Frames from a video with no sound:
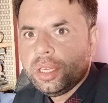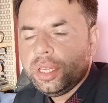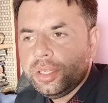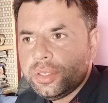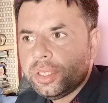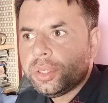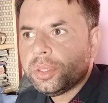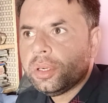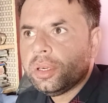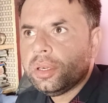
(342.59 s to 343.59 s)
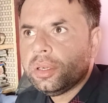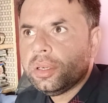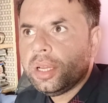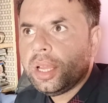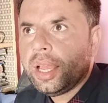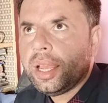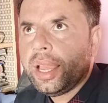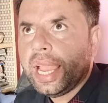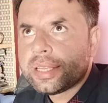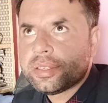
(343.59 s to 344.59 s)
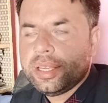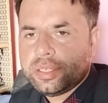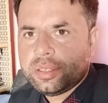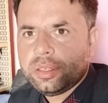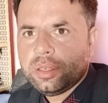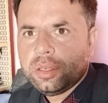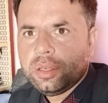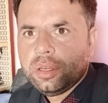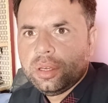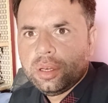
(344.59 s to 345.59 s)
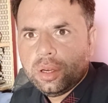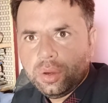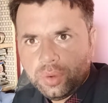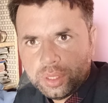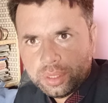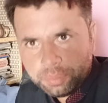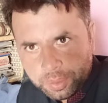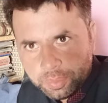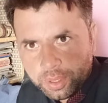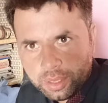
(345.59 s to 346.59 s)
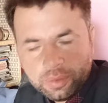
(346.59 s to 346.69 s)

easy to access over the people.